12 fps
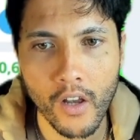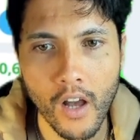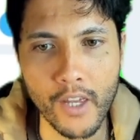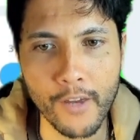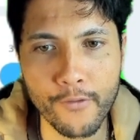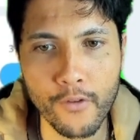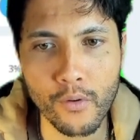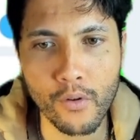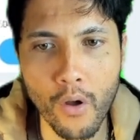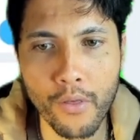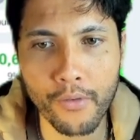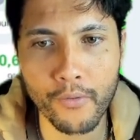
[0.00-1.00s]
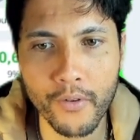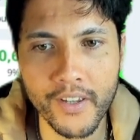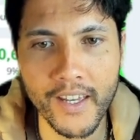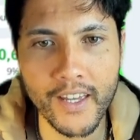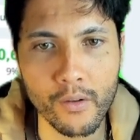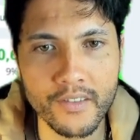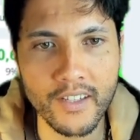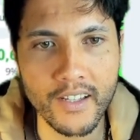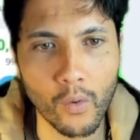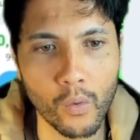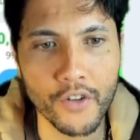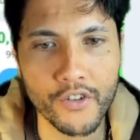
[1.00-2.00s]
if you go through here, you'll see
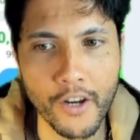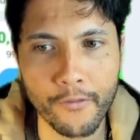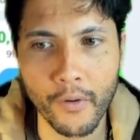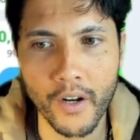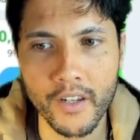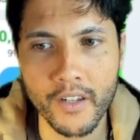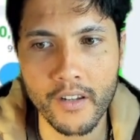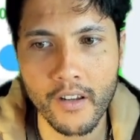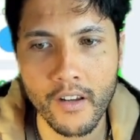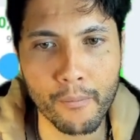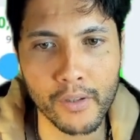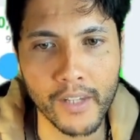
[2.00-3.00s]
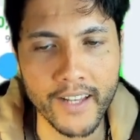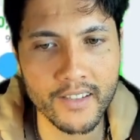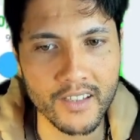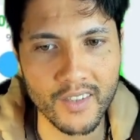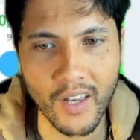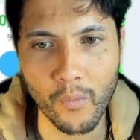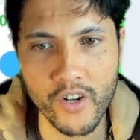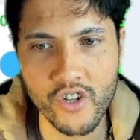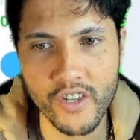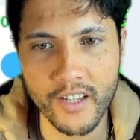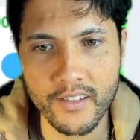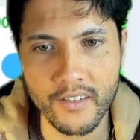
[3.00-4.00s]
all the different places in
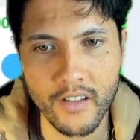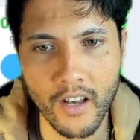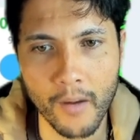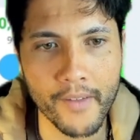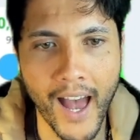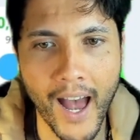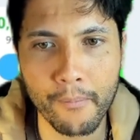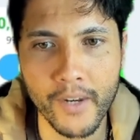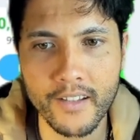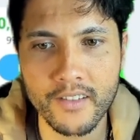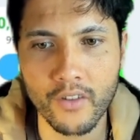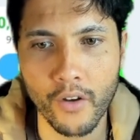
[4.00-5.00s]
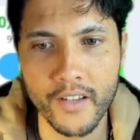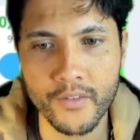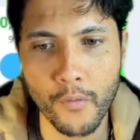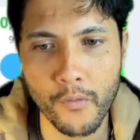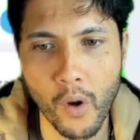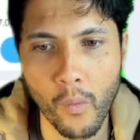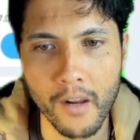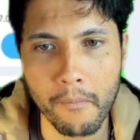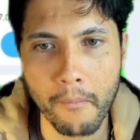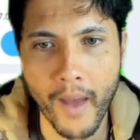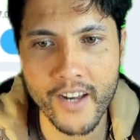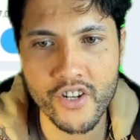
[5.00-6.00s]
which this is happening. So you've got one
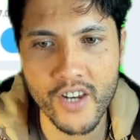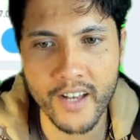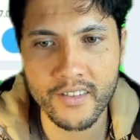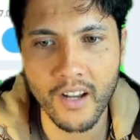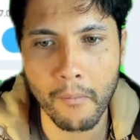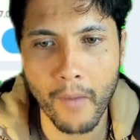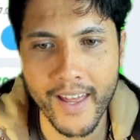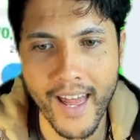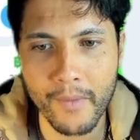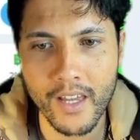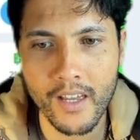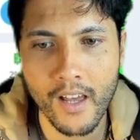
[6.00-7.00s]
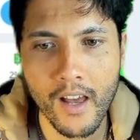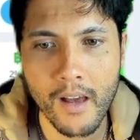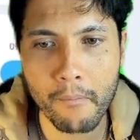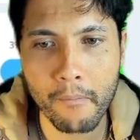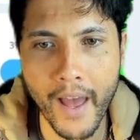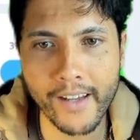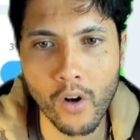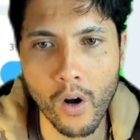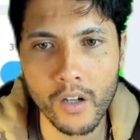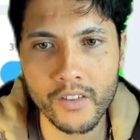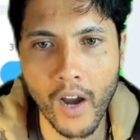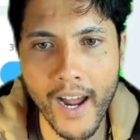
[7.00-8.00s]
in Manchester, Miami,
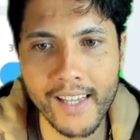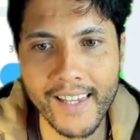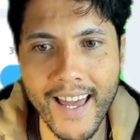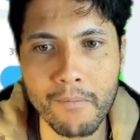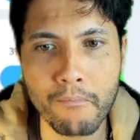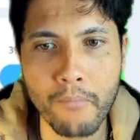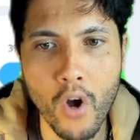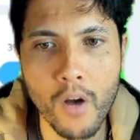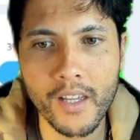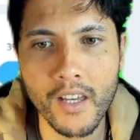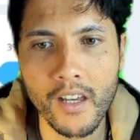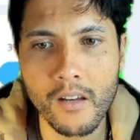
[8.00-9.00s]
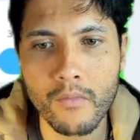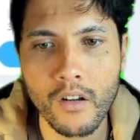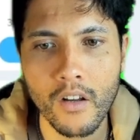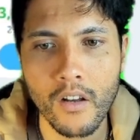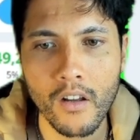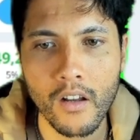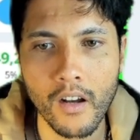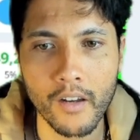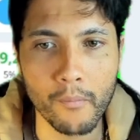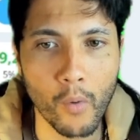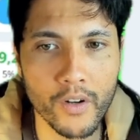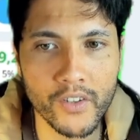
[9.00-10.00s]
Bangkok, Thailand, Birmingham,
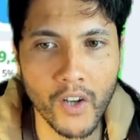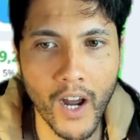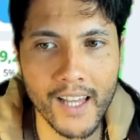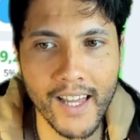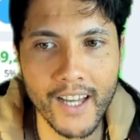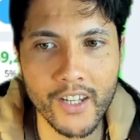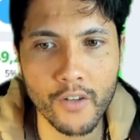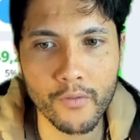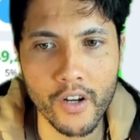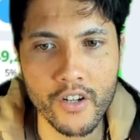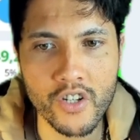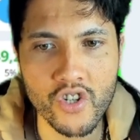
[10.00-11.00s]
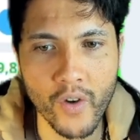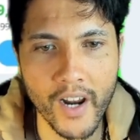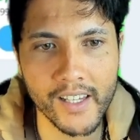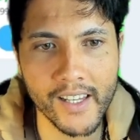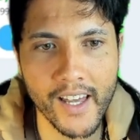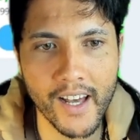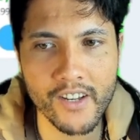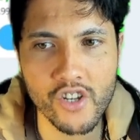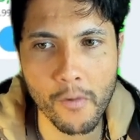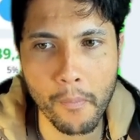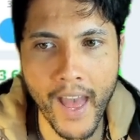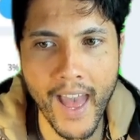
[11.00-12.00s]
and more in Thailand. You've got Australia,
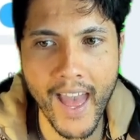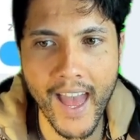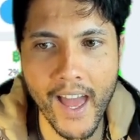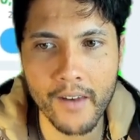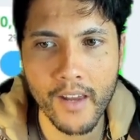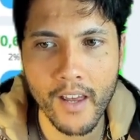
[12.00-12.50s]
Japan.